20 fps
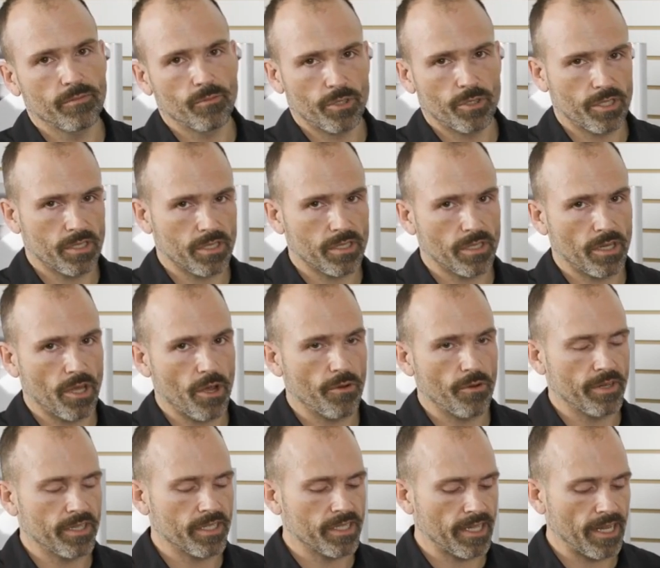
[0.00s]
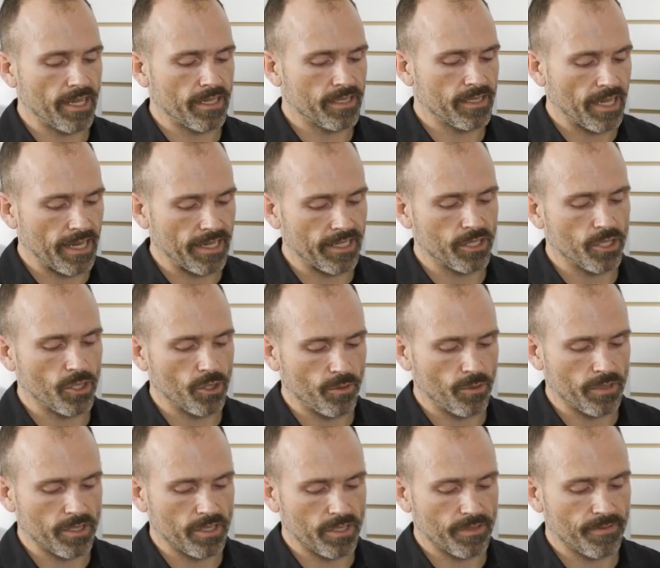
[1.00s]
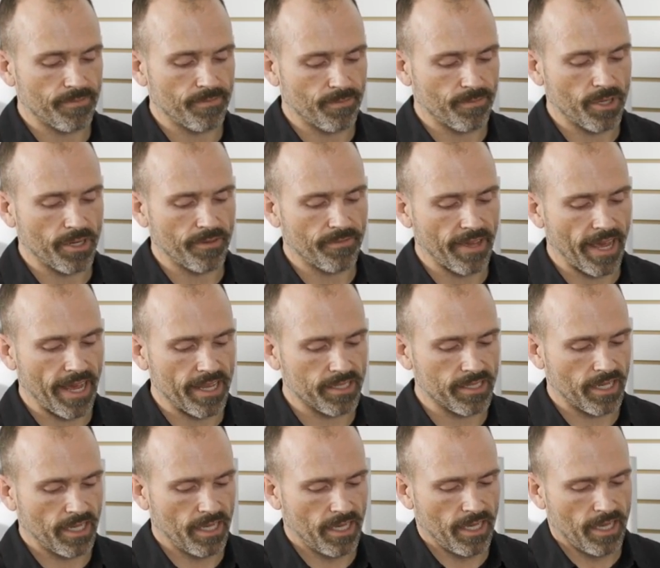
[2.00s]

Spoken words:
which is slow, and a setting 2, which is pretty fast.